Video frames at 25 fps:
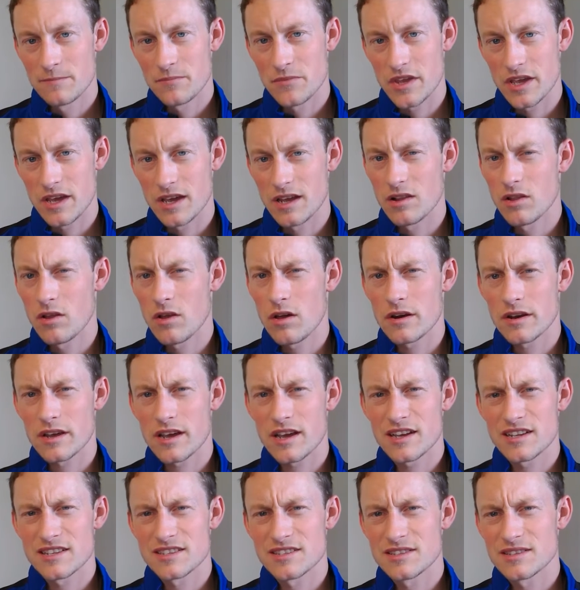and a lot of
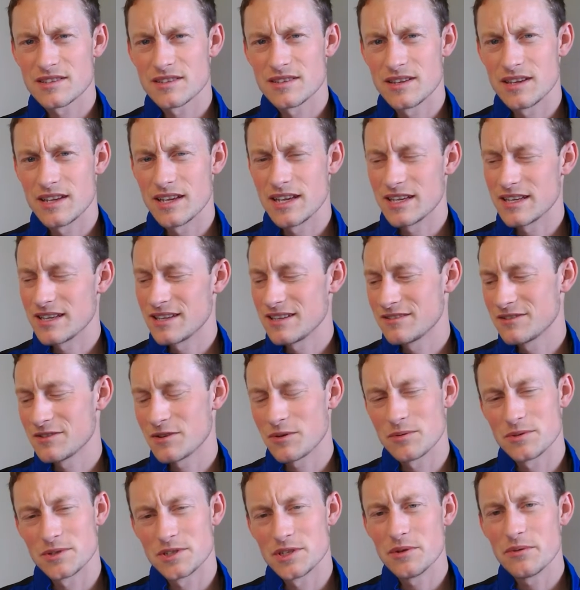guys
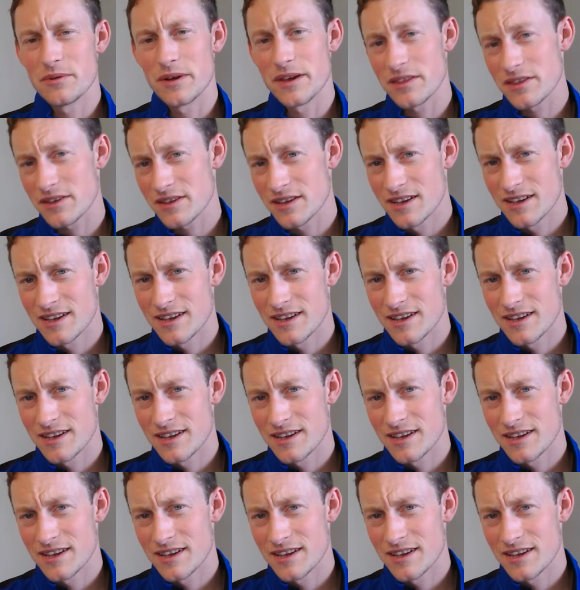don't do it.